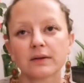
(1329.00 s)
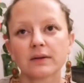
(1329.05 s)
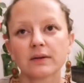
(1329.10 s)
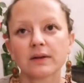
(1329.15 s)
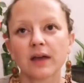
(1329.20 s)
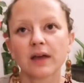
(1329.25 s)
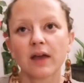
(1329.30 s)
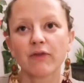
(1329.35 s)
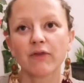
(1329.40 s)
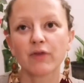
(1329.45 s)

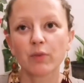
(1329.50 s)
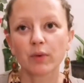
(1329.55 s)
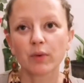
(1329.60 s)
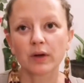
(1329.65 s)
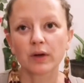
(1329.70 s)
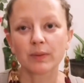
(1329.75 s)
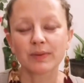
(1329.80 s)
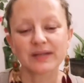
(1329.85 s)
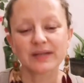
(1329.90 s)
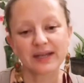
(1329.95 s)
if you want a
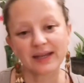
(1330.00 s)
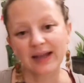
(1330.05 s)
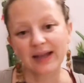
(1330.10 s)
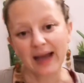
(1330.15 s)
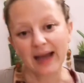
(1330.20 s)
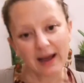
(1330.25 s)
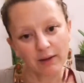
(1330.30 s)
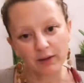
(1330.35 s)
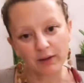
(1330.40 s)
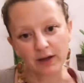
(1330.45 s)
particular
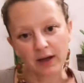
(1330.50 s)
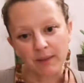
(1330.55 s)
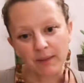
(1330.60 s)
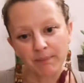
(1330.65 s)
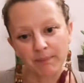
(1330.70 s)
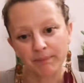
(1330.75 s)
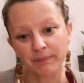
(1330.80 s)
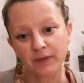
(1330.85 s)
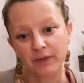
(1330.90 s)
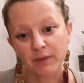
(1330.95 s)

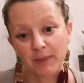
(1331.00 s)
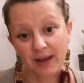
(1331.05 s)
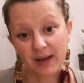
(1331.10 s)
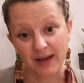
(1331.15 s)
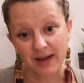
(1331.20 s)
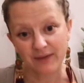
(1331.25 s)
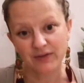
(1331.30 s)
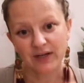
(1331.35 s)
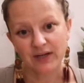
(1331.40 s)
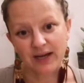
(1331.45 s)
outcome, you might
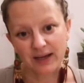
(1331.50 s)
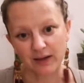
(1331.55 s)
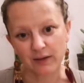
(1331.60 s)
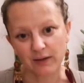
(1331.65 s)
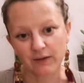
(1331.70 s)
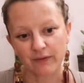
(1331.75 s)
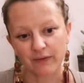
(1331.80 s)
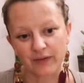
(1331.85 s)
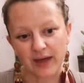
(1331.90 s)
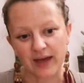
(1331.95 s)
have to let go
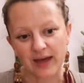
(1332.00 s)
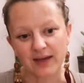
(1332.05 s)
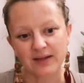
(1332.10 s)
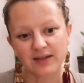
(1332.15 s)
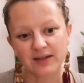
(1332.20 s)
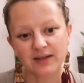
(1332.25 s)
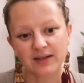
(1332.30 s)
of that.